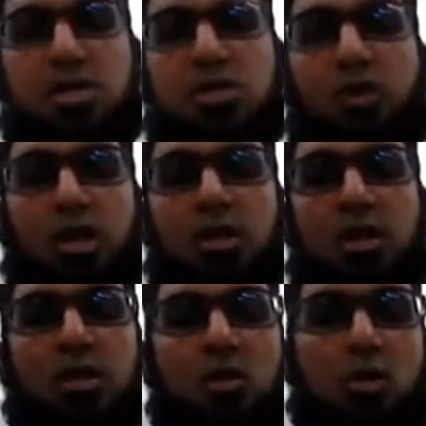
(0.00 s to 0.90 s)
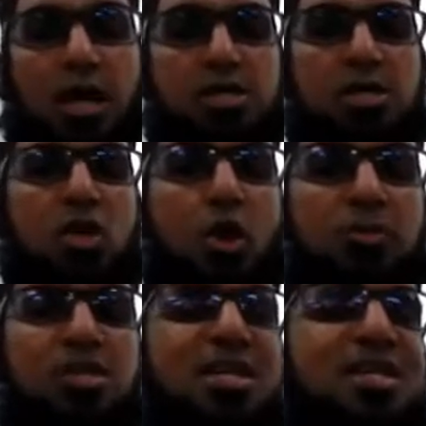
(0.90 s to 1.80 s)
says one thing and the Quran says
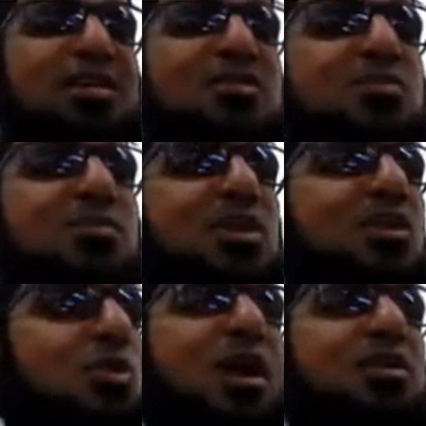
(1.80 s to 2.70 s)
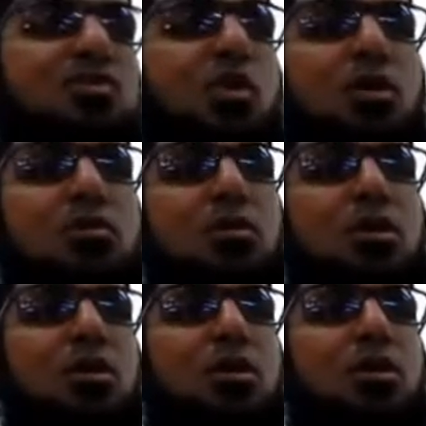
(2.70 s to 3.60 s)
opposite, it doesn't mean the Quran is wrong.
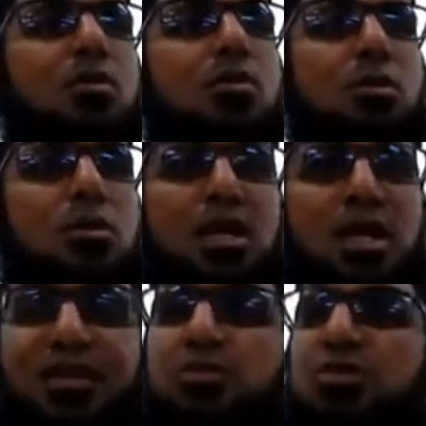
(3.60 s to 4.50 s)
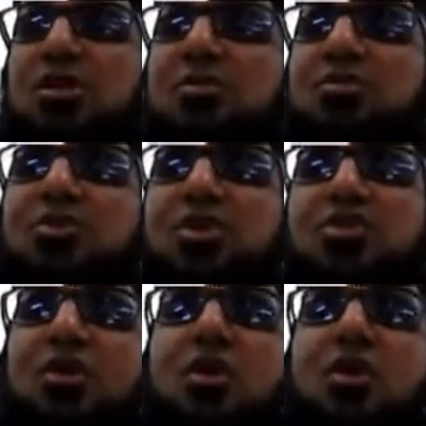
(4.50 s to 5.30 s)
As Muslims, we should